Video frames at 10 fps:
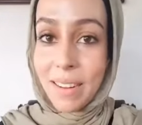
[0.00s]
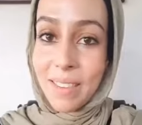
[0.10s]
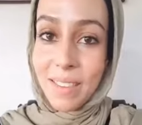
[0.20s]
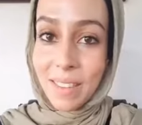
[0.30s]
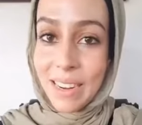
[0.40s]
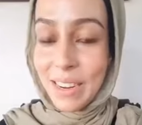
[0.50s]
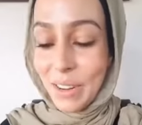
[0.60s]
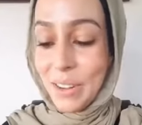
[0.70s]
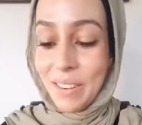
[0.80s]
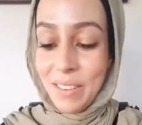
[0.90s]
that's clean and
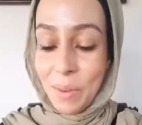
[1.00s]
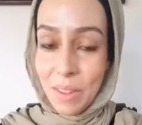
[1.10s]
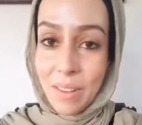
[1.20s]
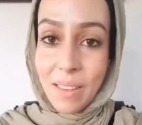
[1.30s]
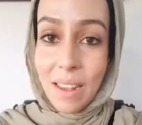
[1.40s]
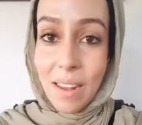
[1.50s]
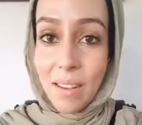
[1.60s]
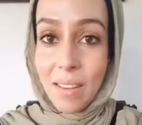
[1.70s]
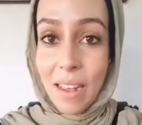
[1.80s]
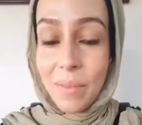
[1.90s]
good is really zinc
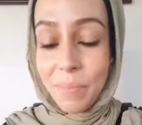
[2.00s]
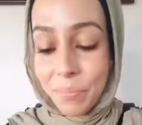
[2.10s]
oxide.